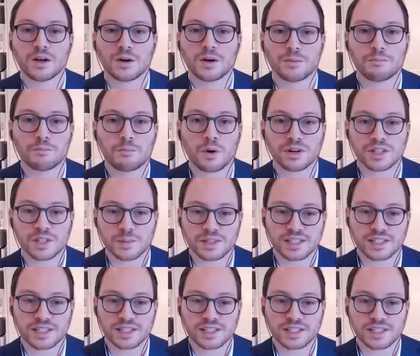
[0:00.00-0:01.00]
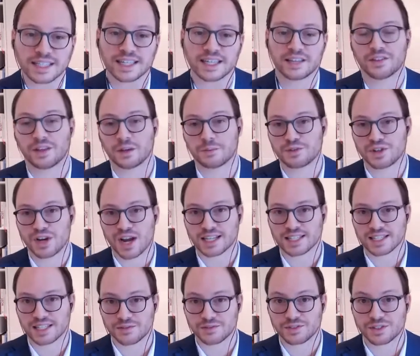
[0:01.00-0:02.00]
More specifically, the
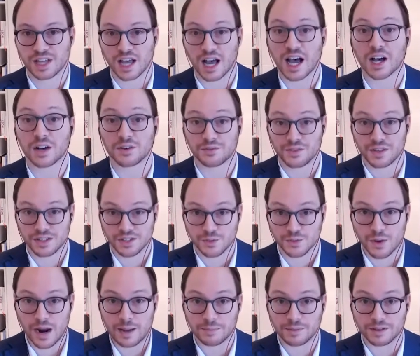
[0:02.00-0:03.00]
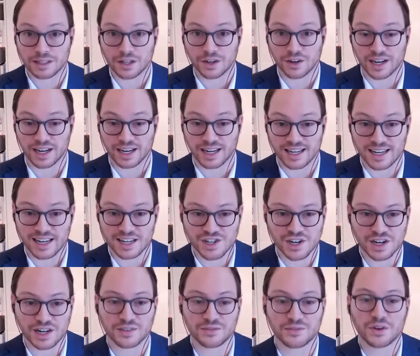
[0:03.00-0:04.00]
objectives of this rapid learning
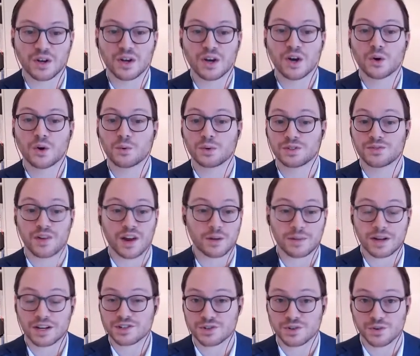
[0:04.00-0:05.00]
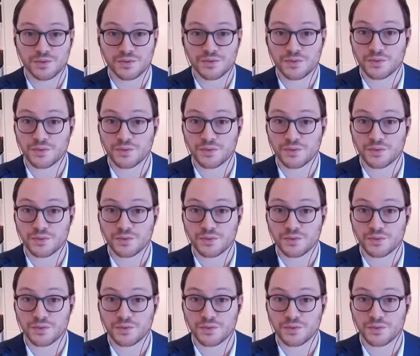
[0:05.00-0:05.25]
initiative was very much to